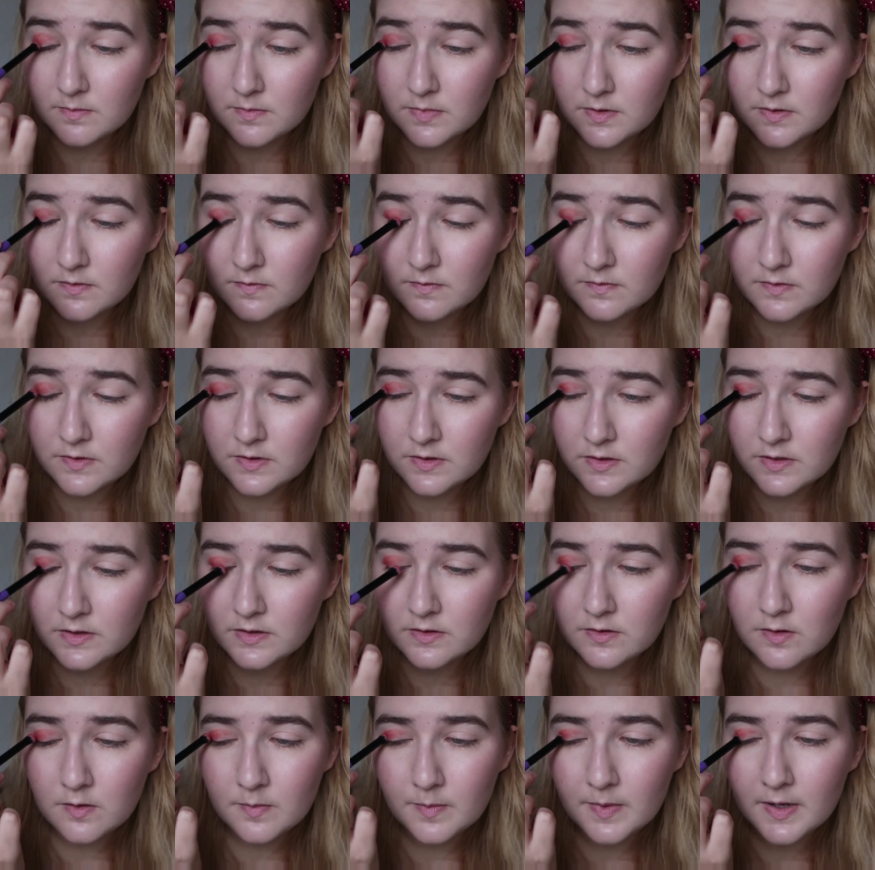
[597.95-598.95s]
but really
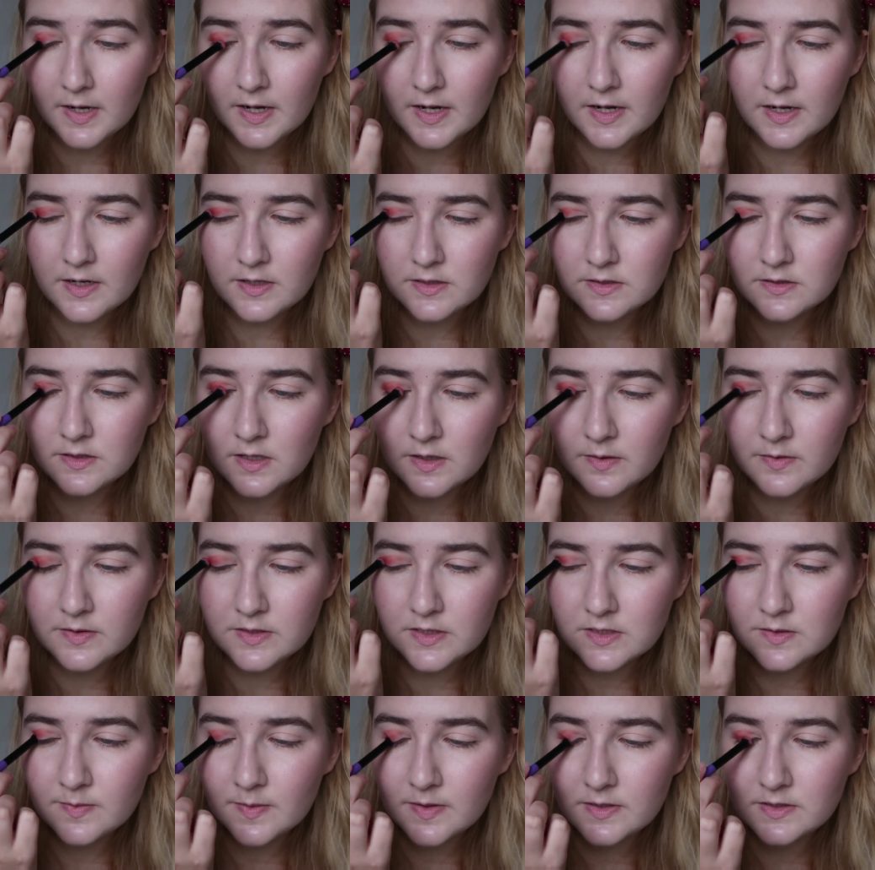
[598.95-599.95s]
not bad. I
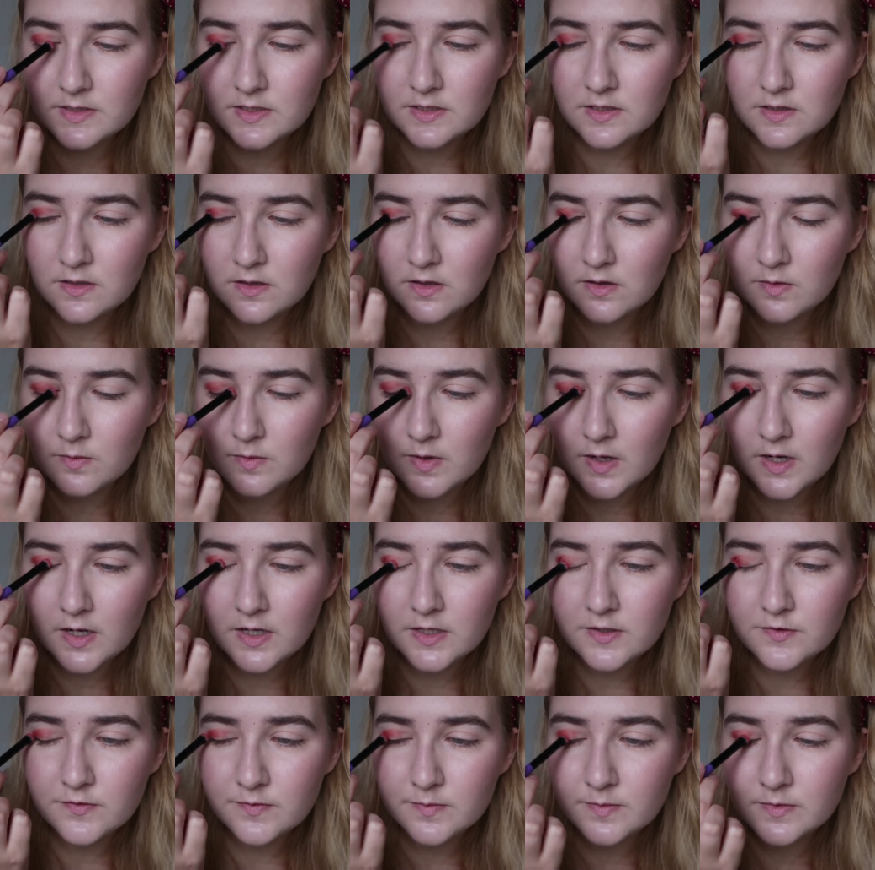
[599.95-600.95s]
was expecting a lot
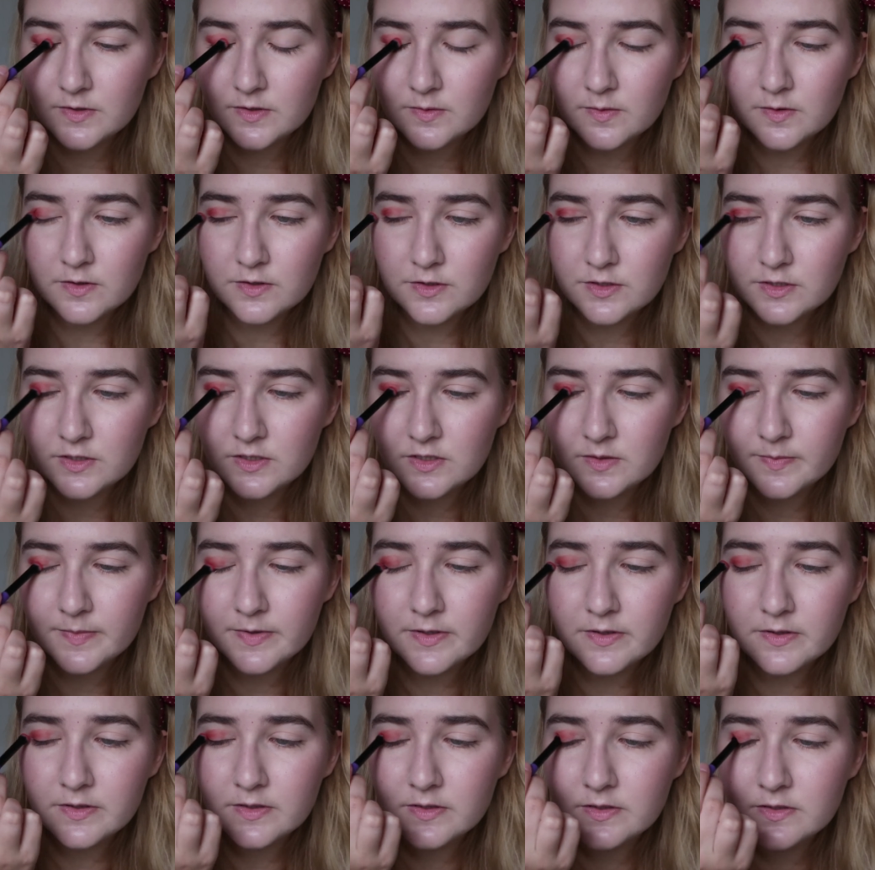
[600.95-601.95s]
worse from the swatches, to
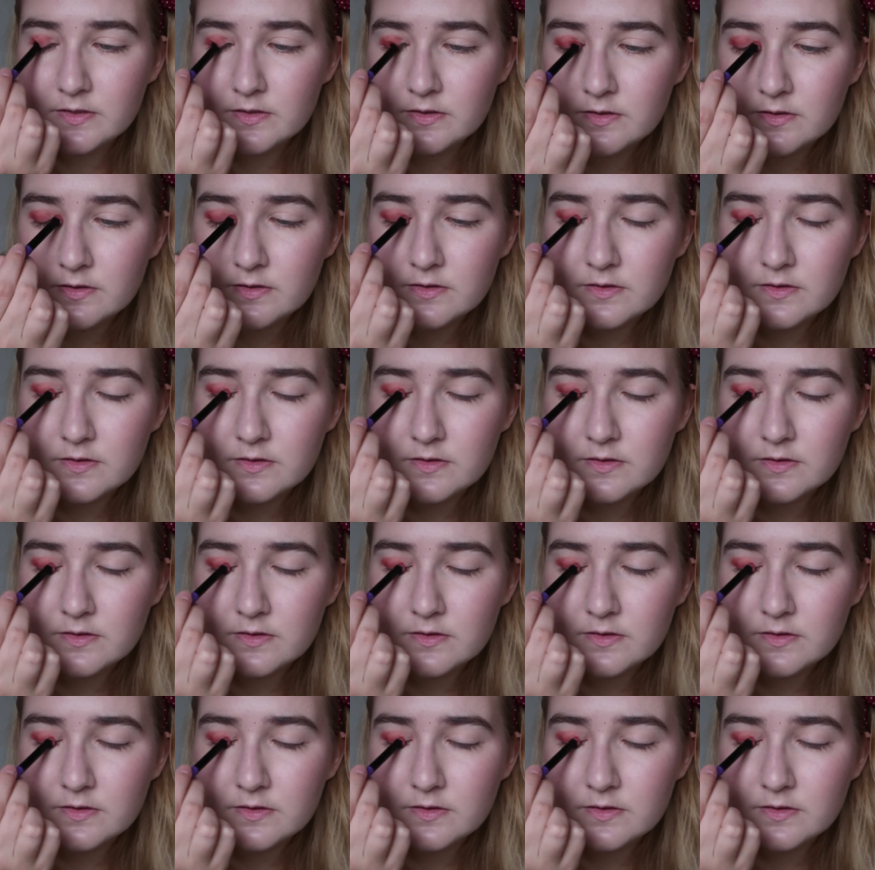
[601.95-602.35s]
be honest.